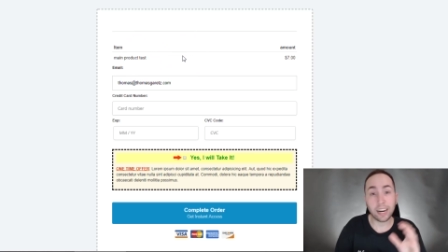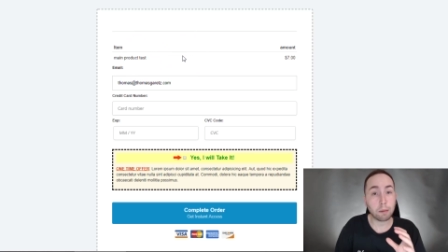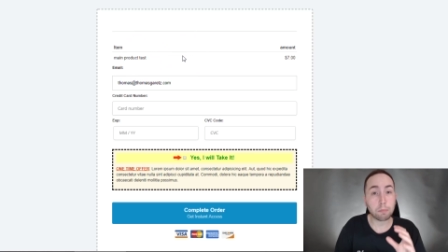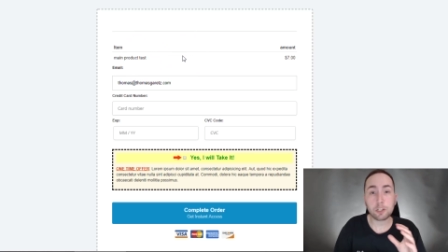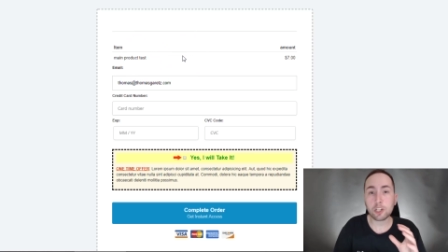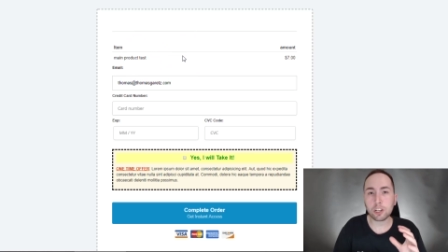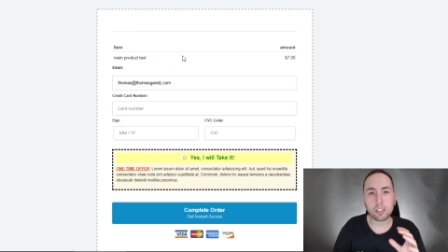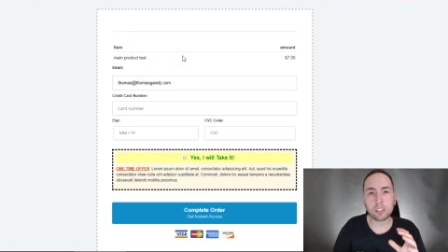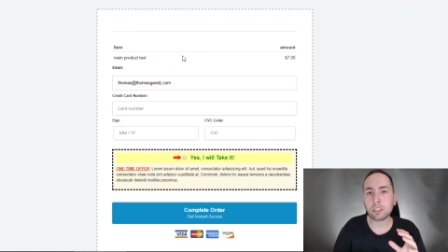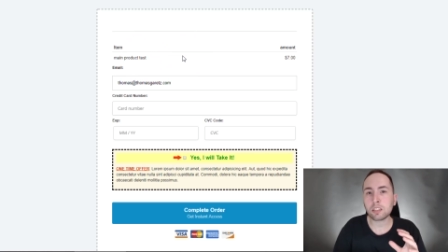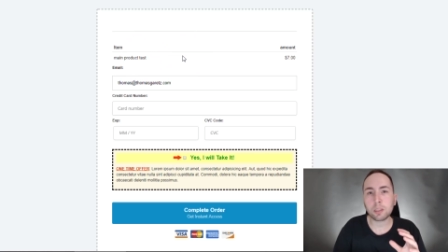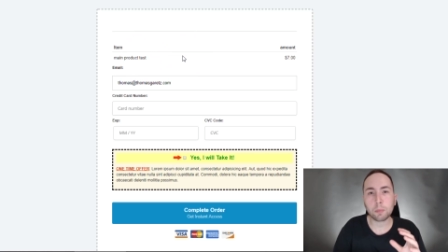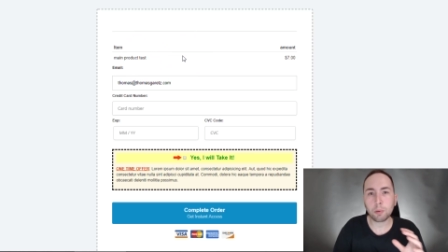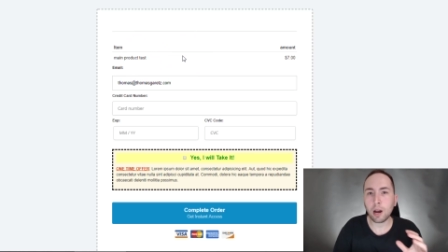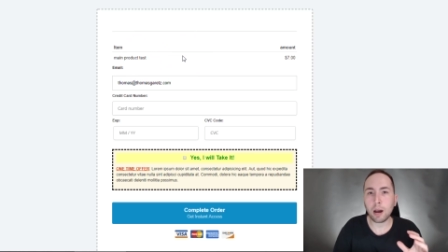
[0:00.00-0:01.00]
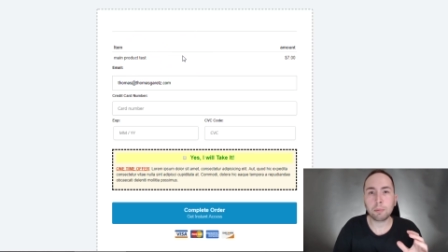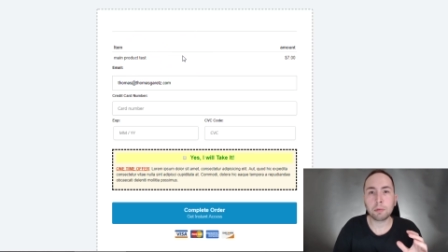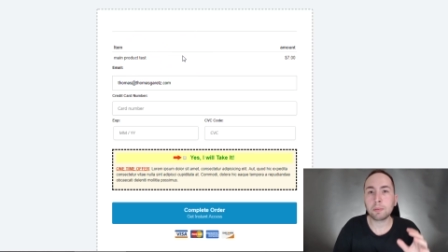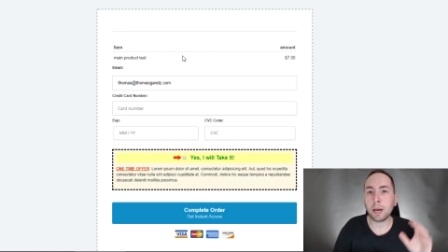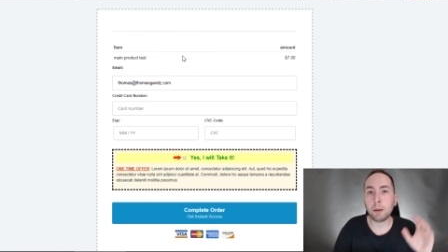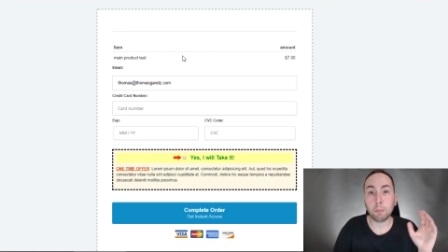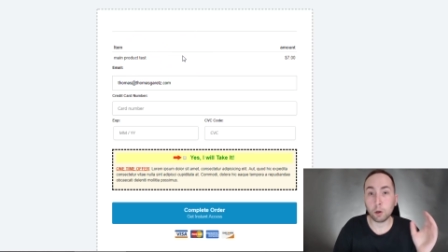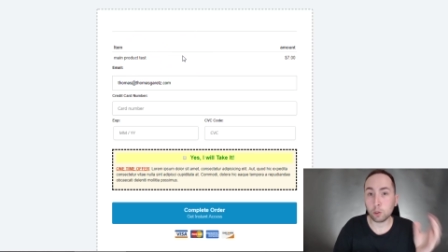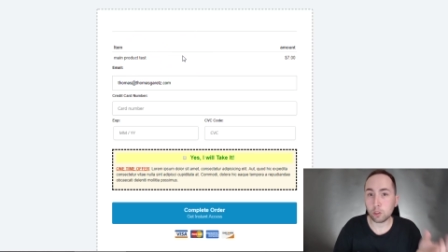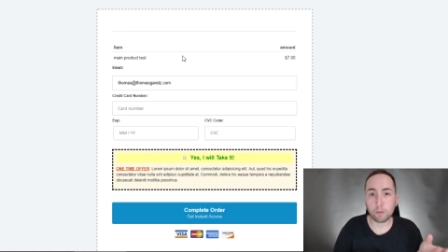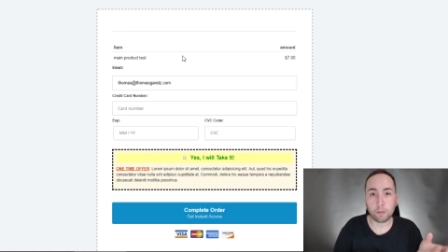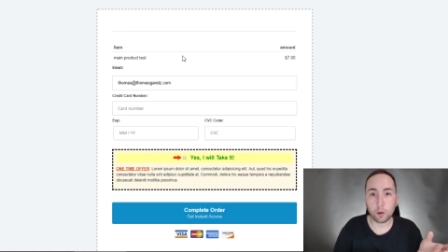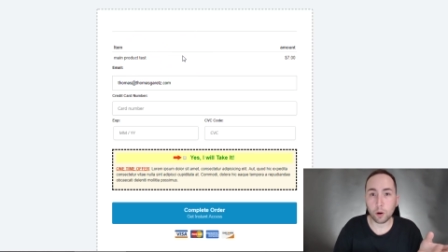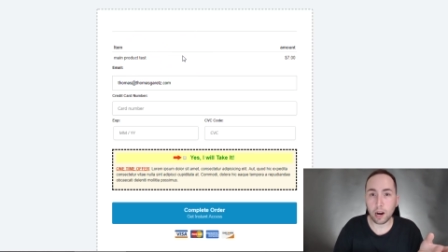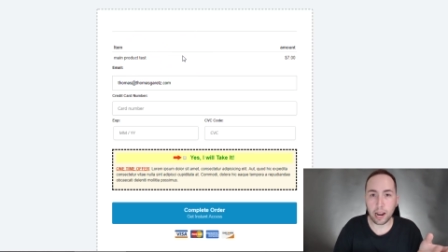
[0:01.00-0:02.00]
And I'm sure this is the problem that
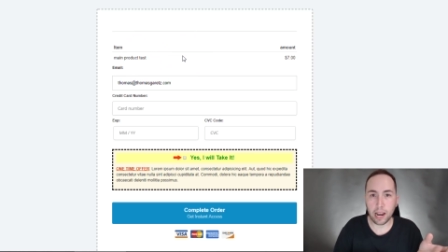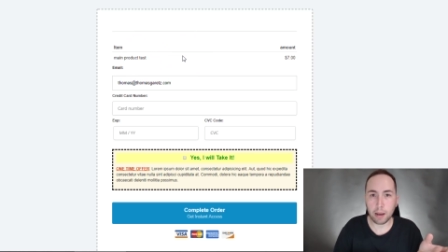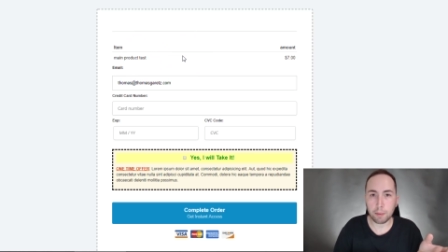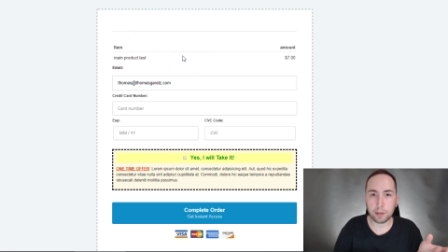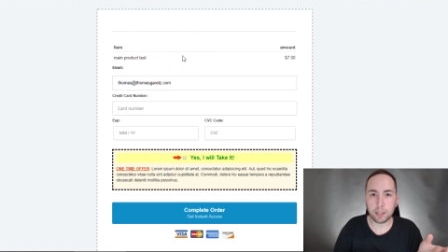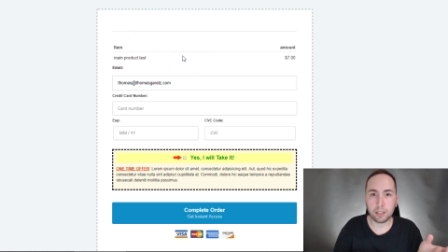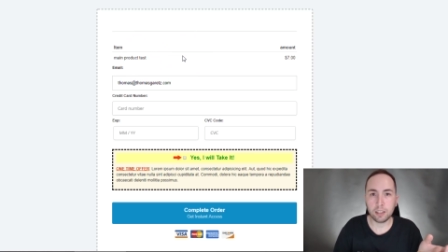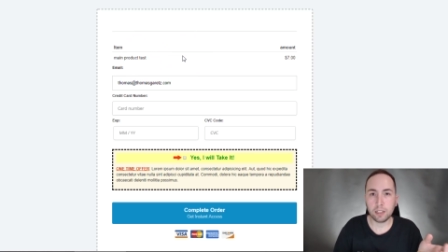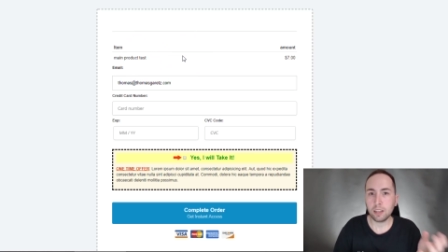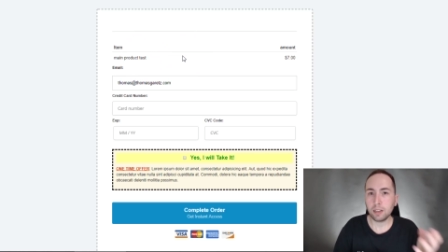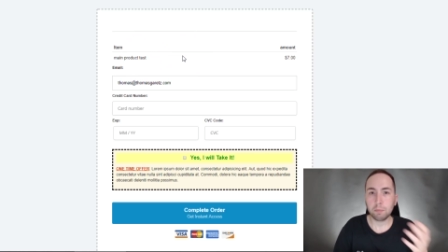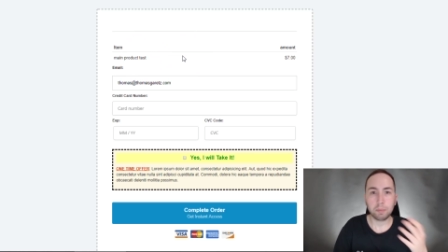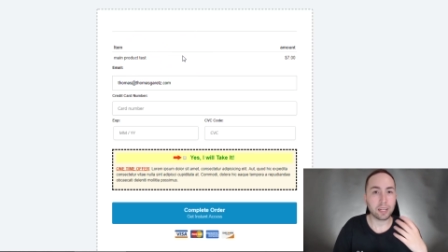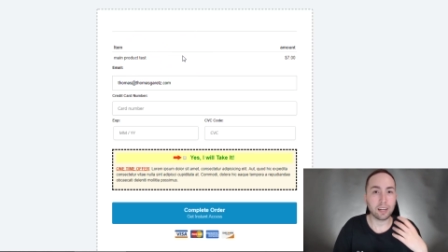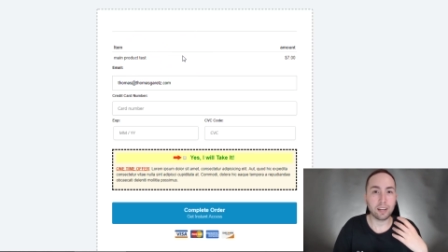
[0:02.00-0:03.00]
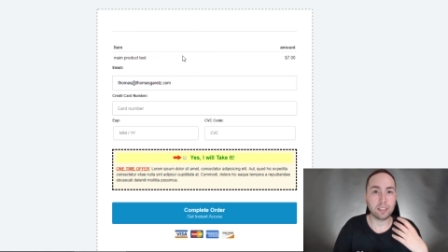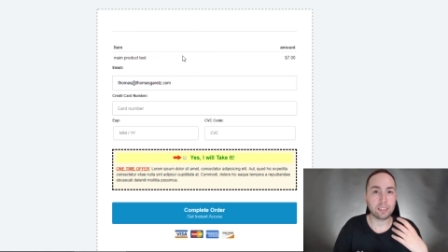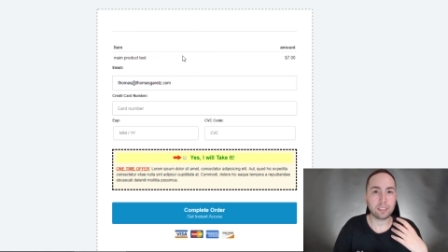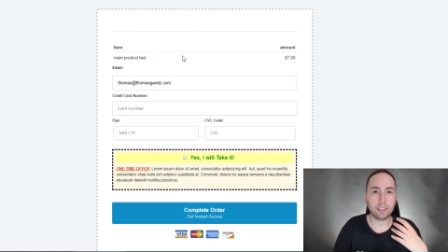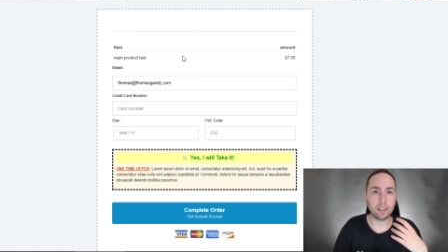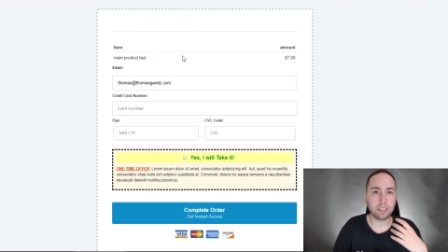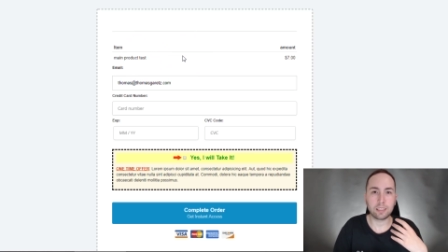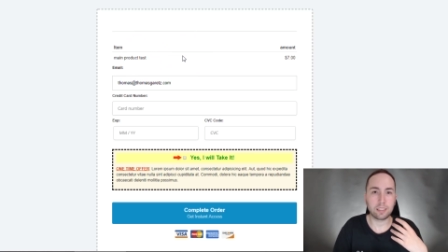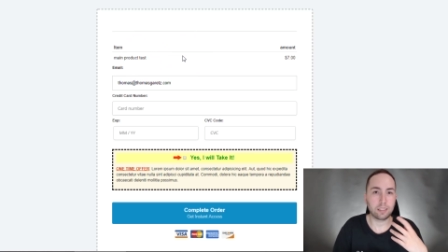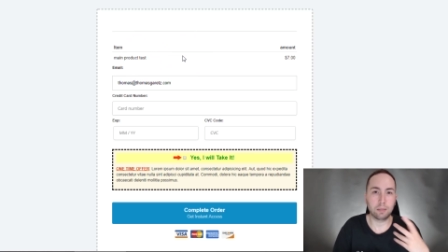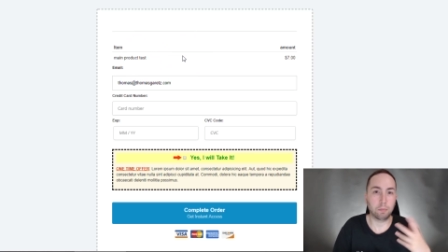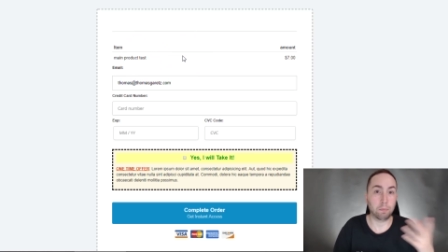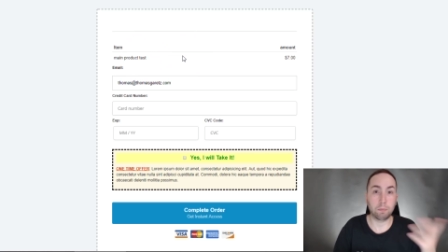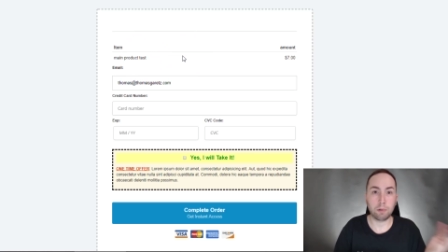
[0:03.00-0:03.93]
most of you are having, because it's the